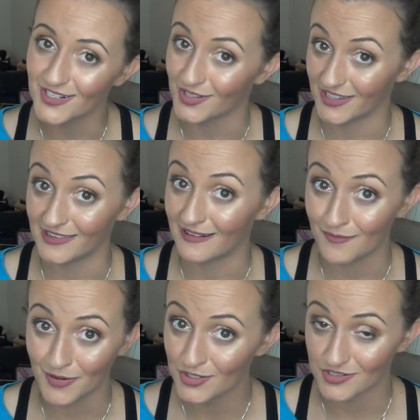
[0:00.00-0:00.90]
single thing that
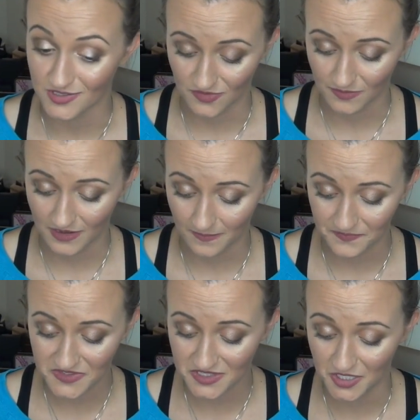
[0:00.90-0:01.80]
I've purchased from
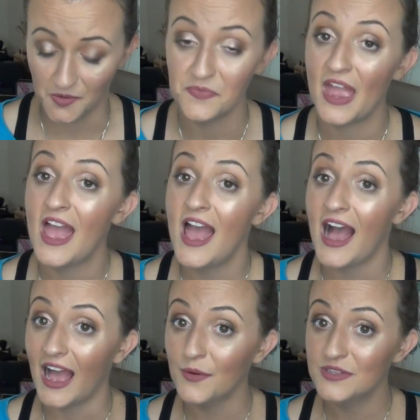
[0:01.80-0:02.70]
them. So
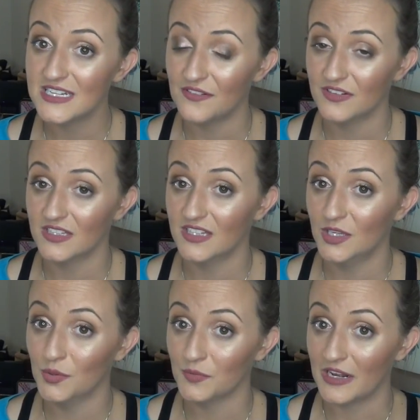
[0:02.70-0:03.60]
I would
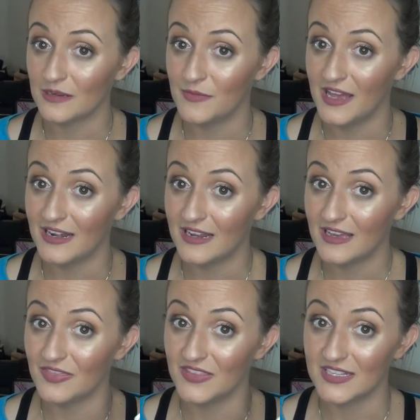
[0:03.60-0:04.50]
definitely recommend
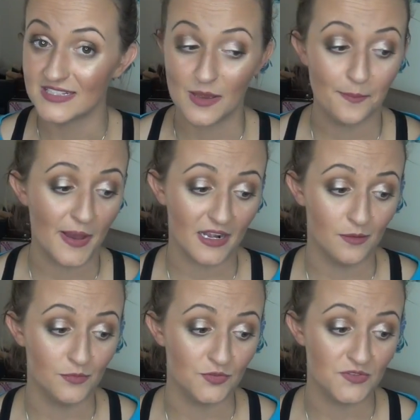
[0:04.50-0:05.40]
this
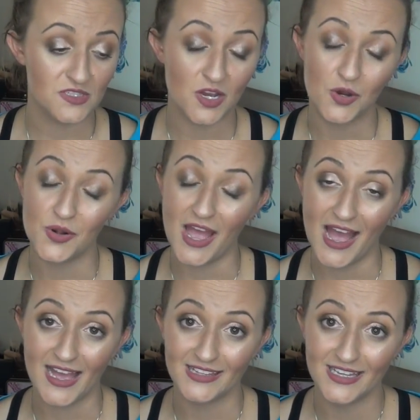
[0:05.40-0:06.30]
Becca Moonstone
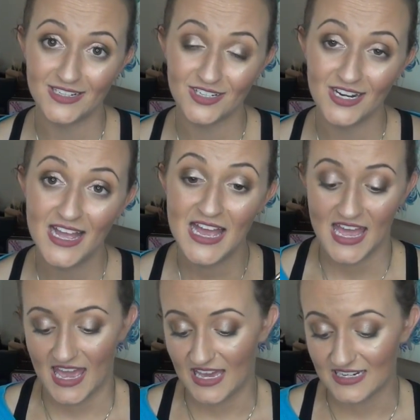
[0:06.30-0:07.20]
highlighter,
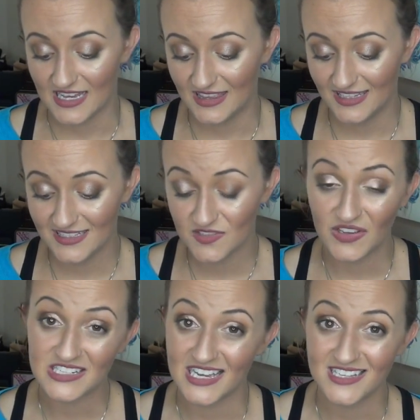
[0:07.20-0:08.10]
and I think it's
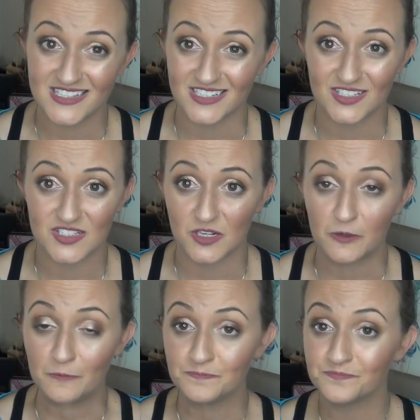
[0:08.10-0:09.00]
fantastic.
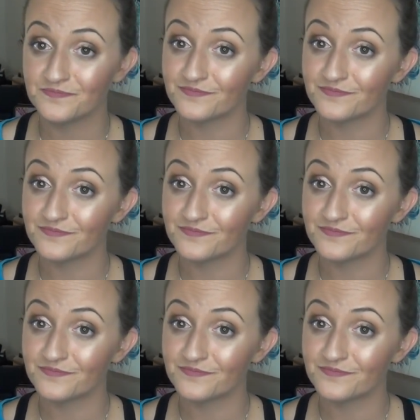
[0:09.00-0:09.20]
So